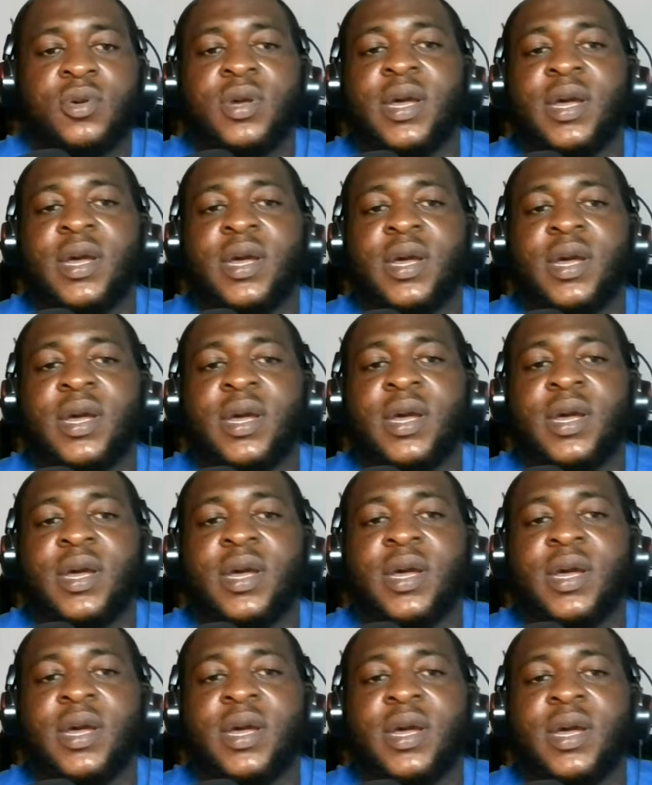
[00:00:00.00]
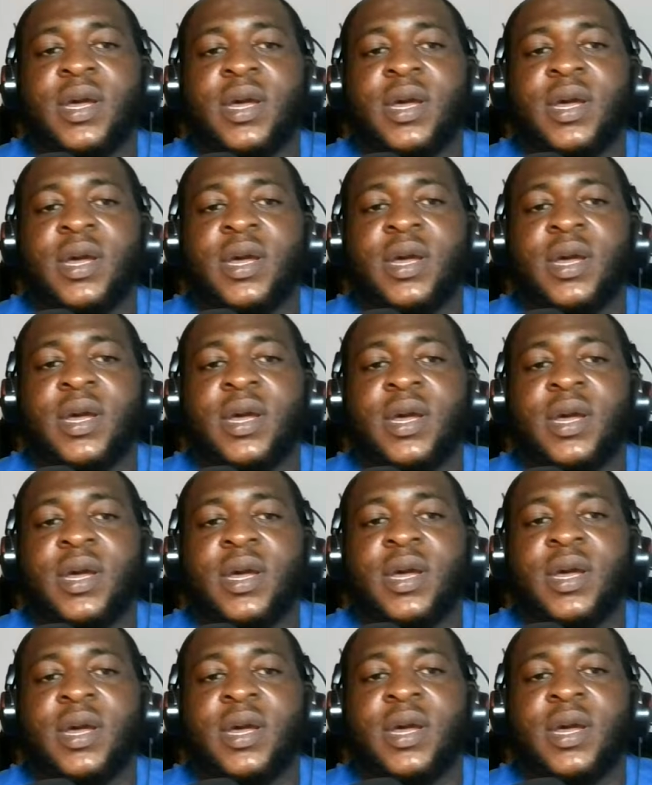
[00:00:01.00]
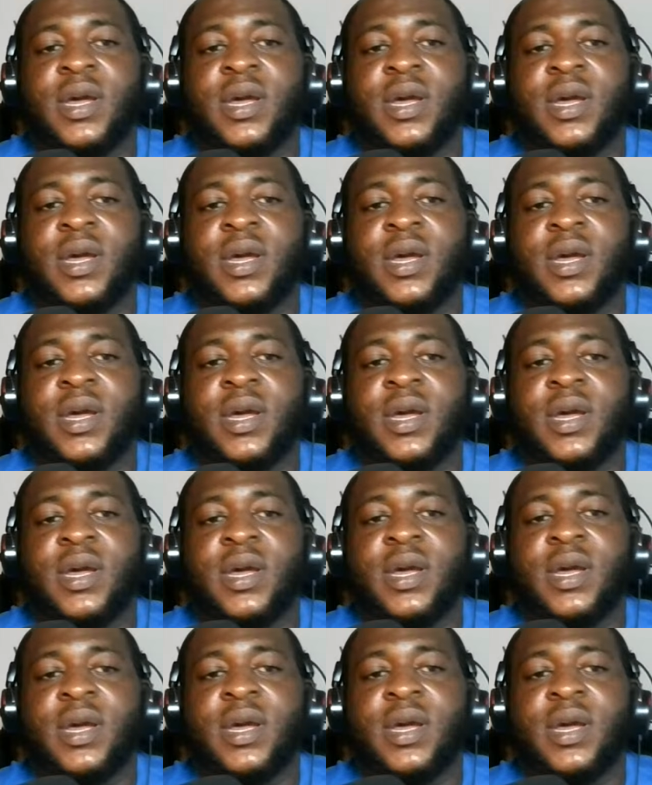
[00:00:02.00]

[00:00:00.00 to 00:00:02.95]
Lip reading: you can just pay 5,000 naira from now to tomorrow.